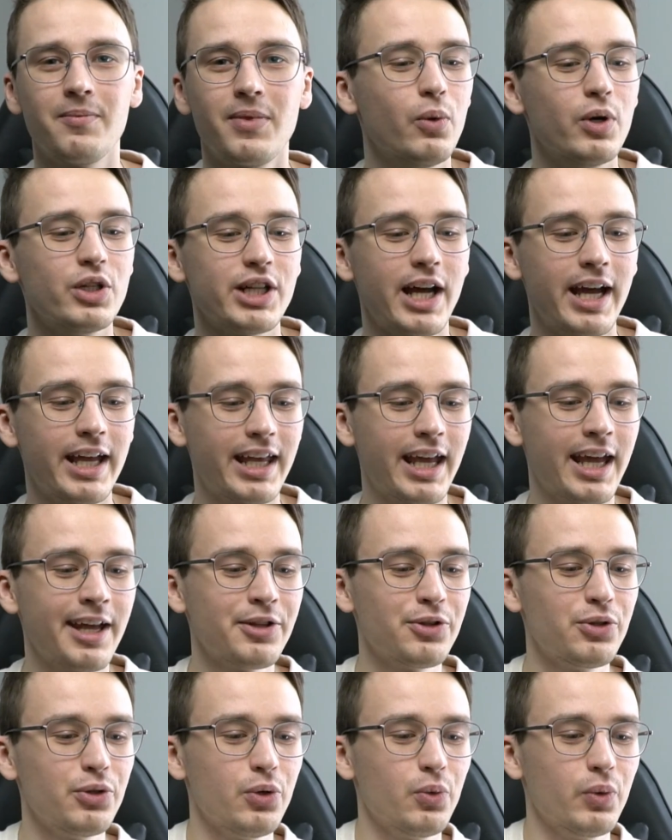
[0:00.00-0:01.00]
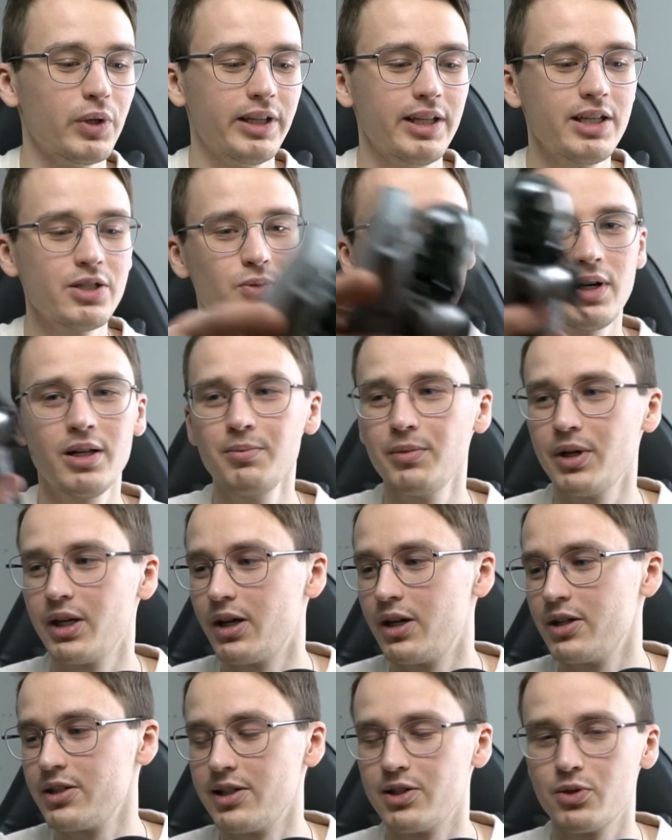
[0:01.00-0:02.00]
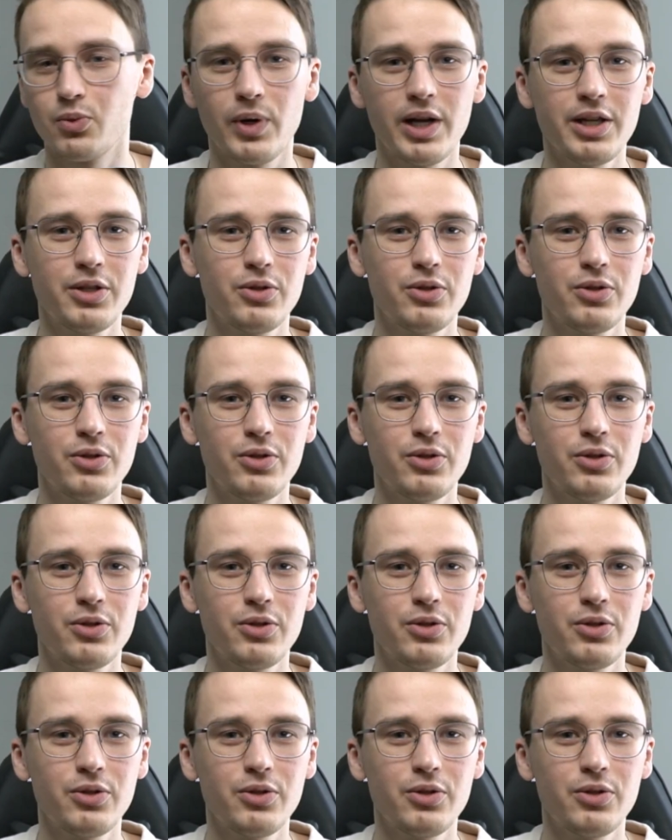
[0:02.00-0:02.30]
which I can't do with this one because it's way